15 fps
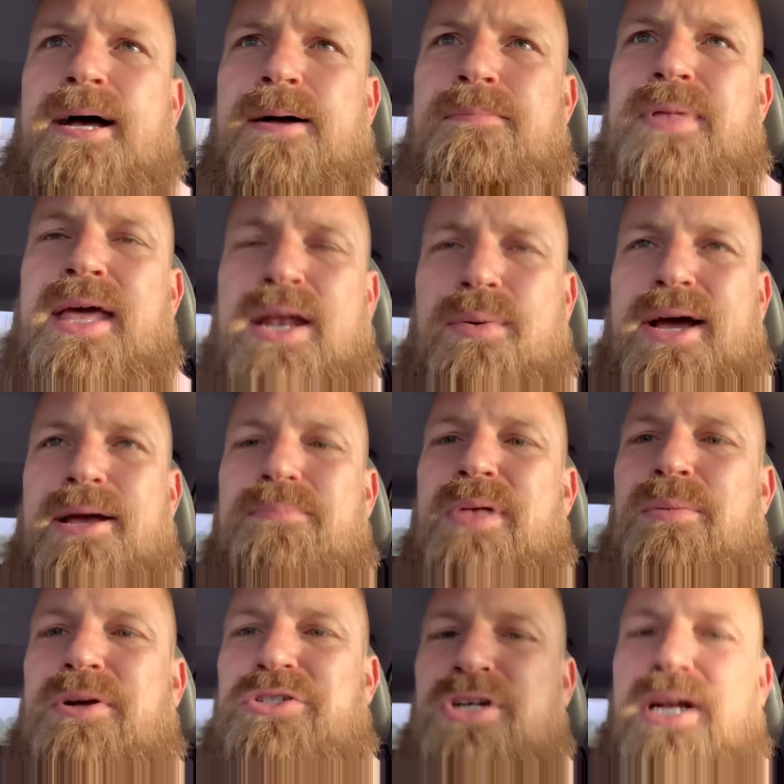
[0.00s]
anyway, I'm
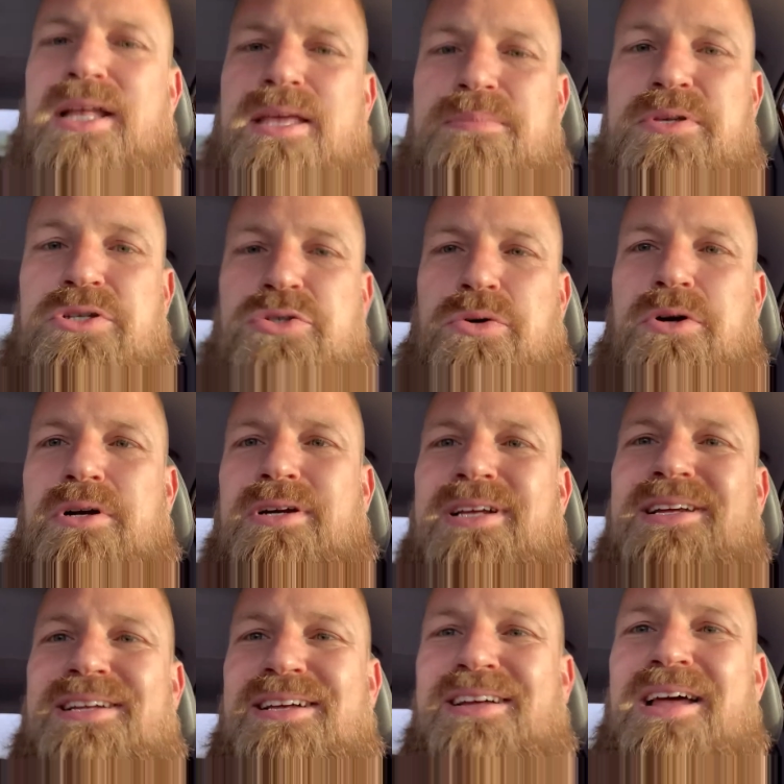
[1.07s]
going to try to keep this short,
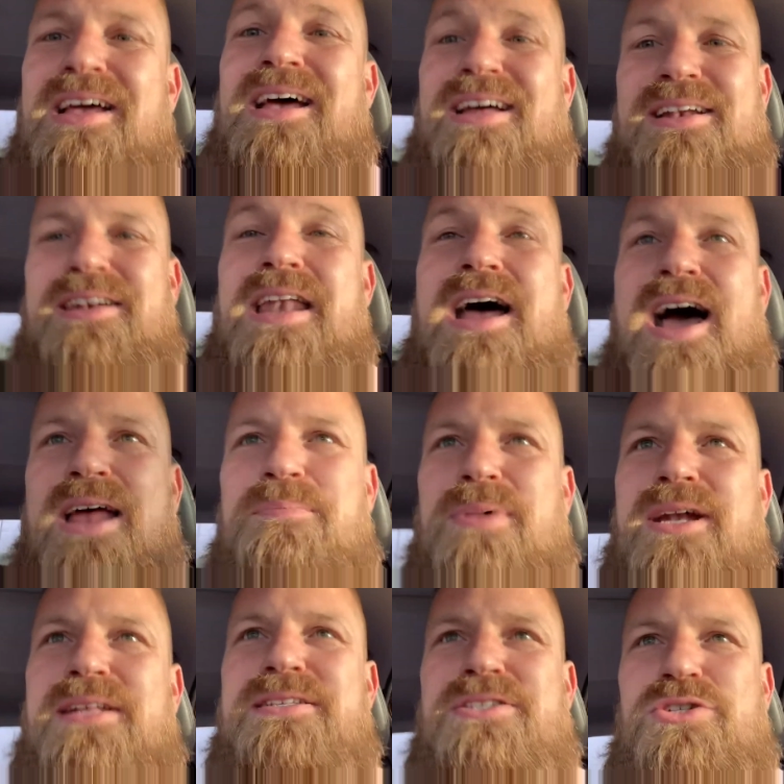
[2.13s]
9
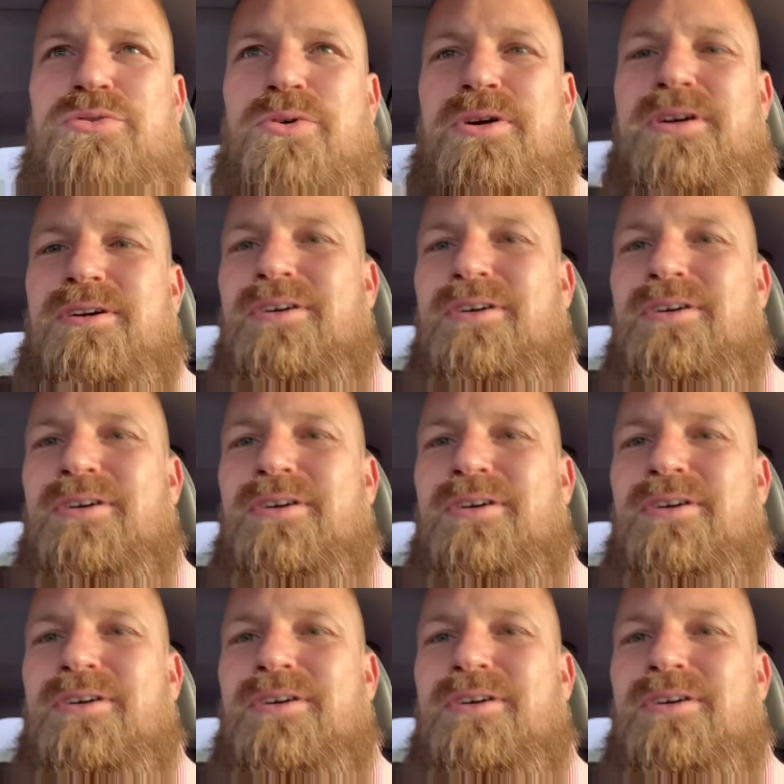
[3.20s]
minutes short,